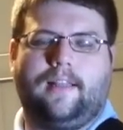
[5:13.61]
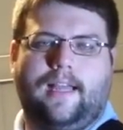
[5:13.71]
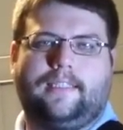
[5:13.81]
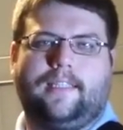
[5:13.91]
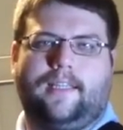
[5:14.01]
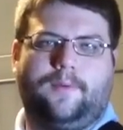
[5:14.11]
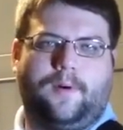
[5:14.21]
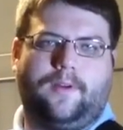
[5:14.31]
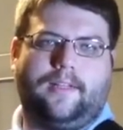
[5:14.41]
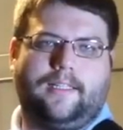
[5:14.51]
Because the last
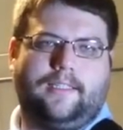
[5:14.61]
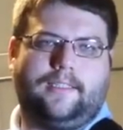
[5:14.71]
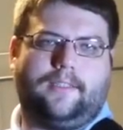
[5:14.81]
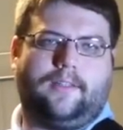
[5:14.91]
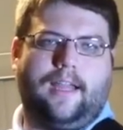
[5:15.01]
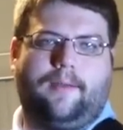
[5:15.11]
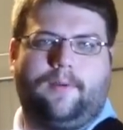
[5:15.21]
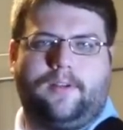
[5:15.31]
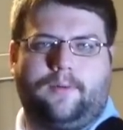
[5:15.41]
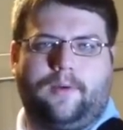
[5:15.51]
thing you want is your
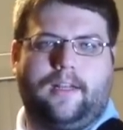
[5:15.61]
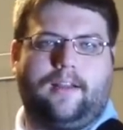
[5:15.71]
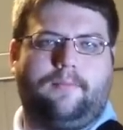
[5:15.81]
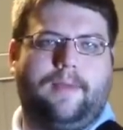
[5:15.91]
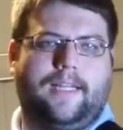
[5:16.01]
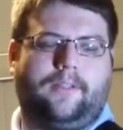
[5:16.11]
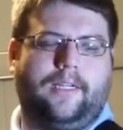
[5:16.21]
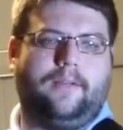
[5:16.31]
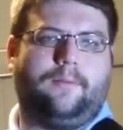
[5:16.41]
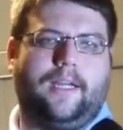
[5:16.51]
camera to run out of
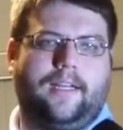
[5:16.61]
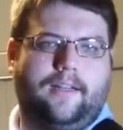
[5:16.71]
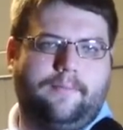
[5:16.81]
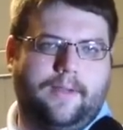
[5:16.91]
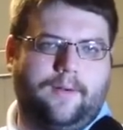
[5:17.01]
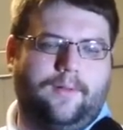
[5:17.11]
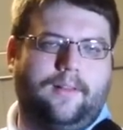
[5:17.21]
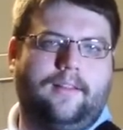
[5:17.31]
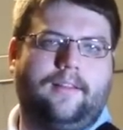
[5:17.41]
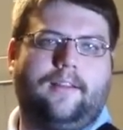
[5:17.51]
battery right in the
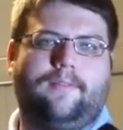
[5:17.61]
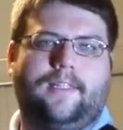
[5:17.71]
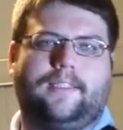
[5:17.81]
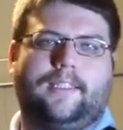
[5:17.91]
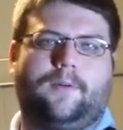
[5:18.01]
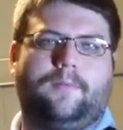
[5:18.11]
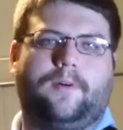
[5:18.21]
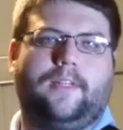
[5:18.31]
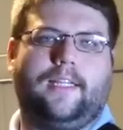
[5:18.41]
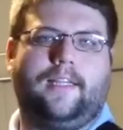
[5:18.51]
middle of a
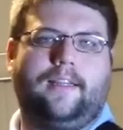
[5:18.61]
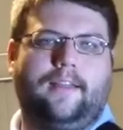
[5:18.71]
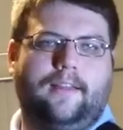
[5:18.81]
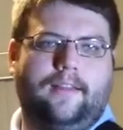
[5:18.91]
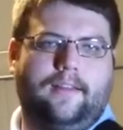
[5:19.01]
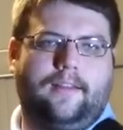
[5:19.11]
ceremony